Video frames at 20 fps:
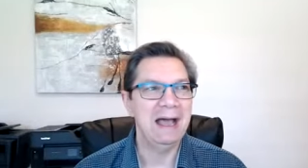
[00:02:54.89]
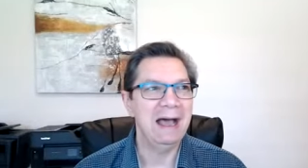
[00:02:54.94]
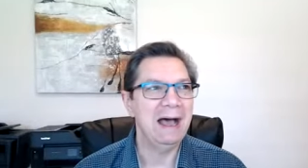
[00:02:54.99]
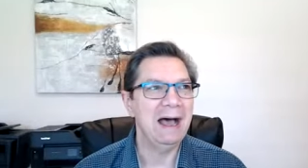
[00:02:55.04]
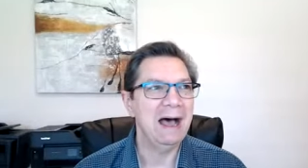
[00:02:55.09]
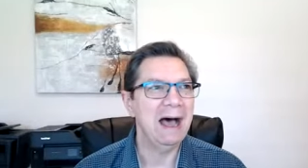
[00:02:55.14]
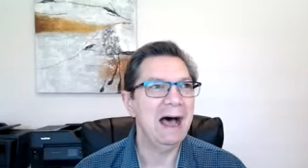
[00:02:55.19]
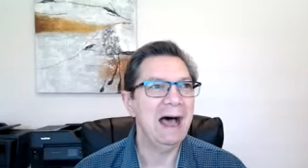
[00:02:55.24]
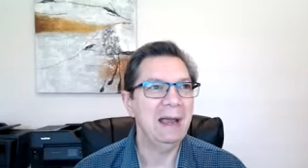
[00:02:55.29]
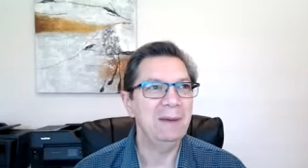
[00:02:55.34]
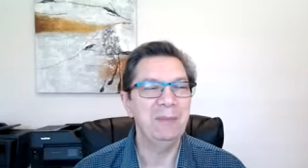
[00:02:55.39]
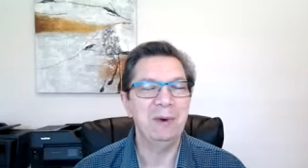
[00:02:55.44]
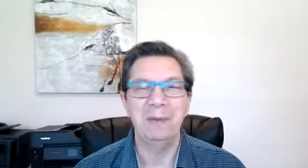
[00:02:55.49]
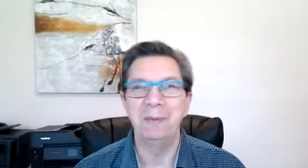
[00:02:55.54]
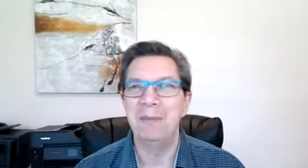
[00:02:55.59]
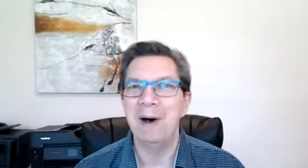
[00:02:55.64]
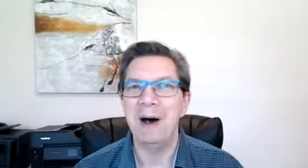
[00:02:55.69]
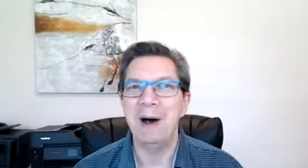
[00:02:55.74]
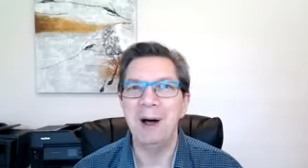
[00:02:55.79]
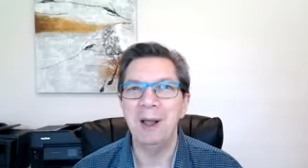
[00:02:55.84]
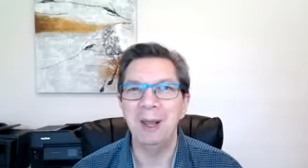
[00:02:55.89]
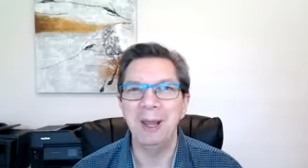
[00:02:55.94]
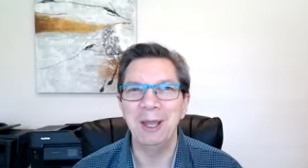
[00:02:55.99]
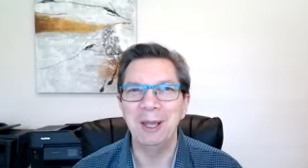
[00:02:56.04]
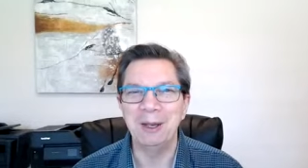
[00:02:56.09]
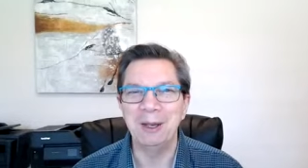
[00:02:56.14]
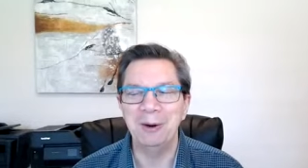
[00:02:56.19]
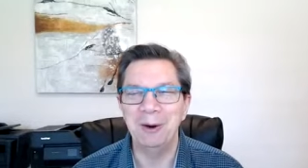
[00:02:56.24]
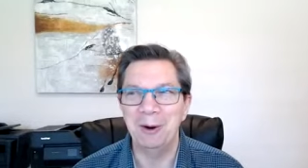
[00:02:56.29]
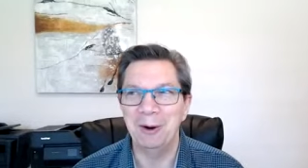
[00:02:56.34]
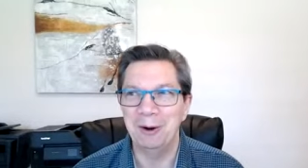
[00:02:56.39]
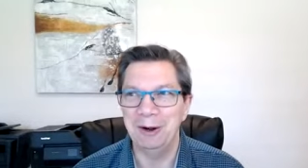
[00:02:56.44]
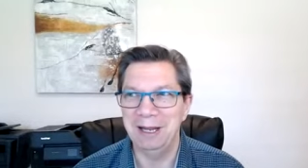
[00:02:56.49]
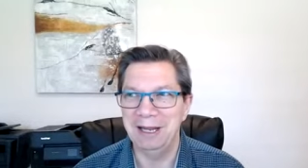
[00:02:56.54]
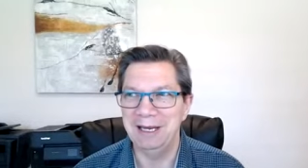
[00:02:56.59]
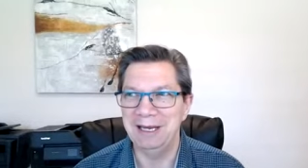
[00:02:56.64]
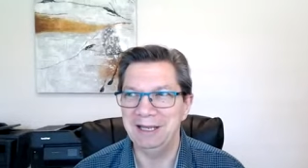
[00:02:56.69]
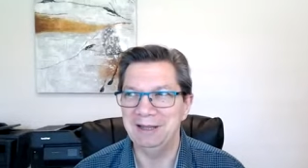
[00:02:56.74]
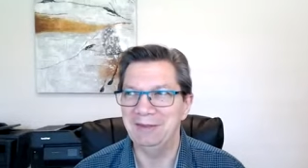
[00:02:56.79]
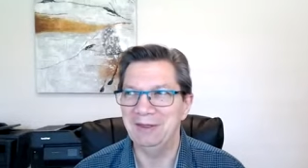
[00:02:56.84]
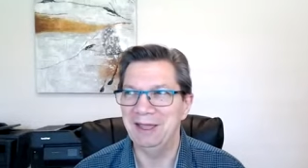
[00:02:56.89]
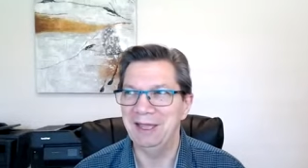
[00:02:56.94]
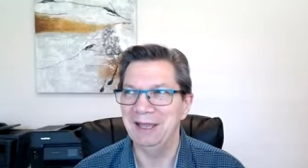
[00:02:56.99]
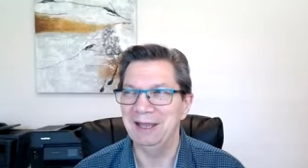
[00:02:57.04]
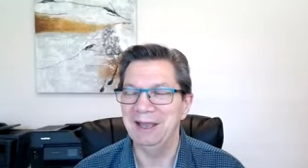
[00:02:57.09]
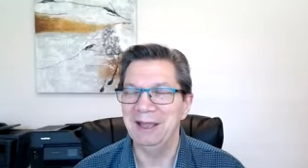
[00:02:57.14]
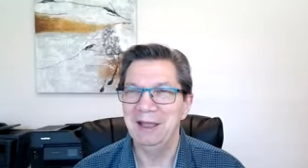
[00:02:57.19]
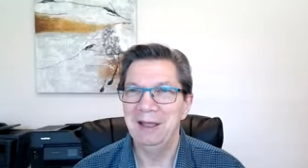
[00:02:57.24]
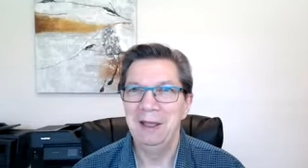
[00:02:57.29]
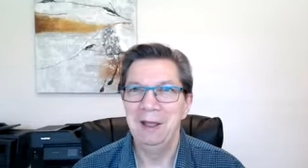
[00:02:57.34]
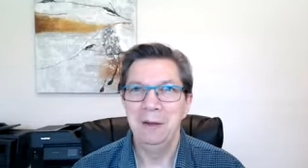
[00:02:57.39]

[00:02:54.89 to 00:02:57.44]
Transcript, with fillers: hyperbolic or anything,